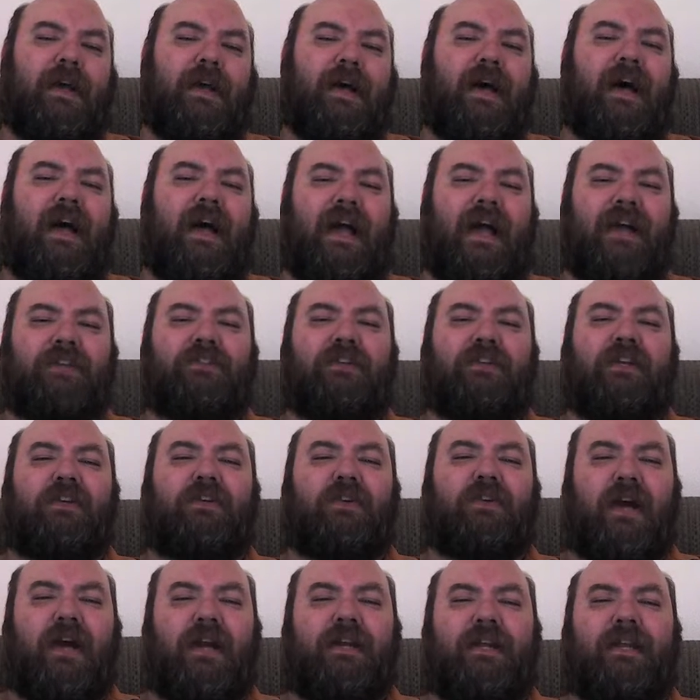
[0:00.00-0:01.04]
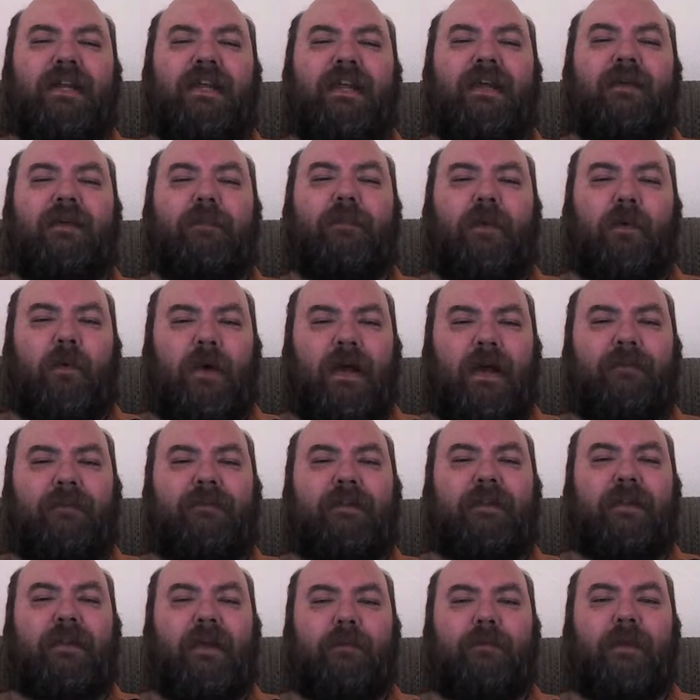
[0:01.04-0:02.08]
I actually tried to get my wife
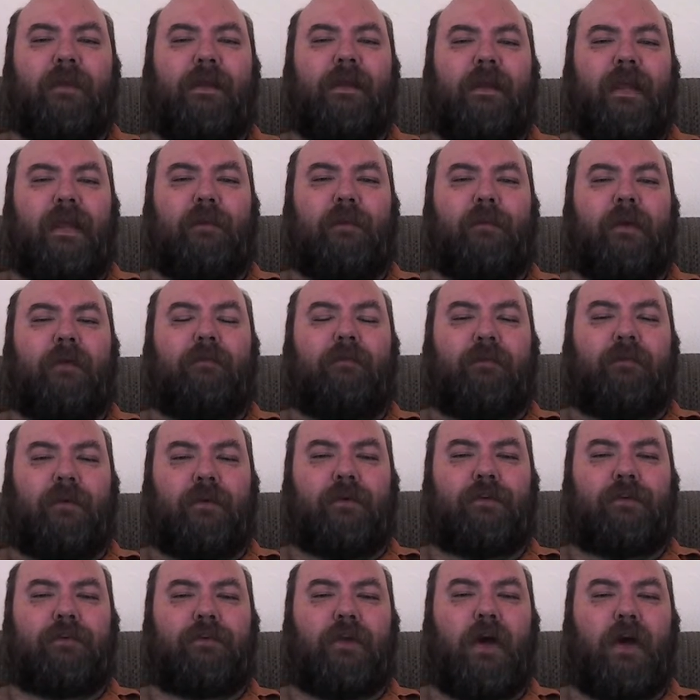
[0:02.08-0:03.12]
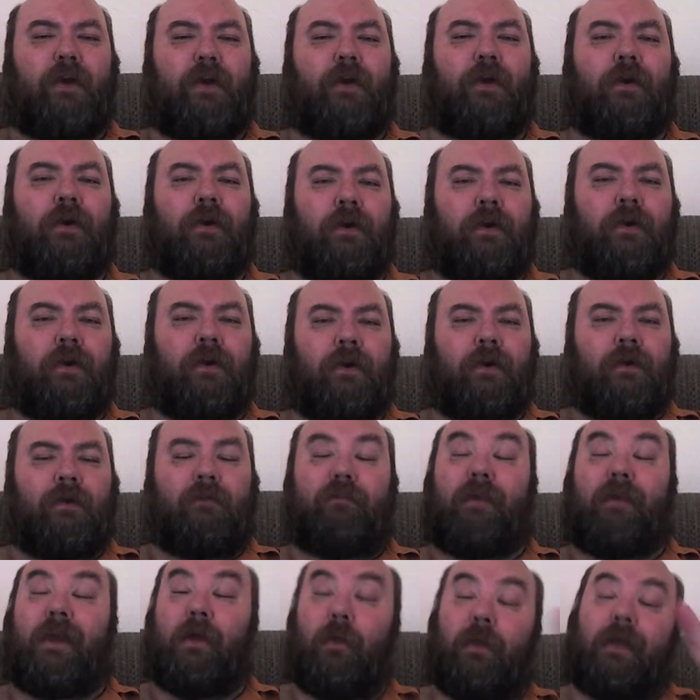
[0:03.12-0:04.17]
to let me name my first daughter,
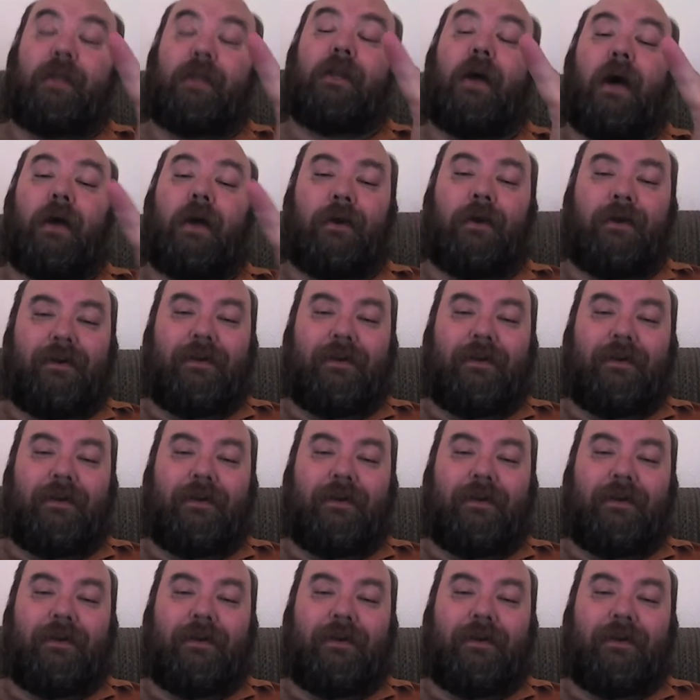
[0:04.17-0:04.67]
my only daughter,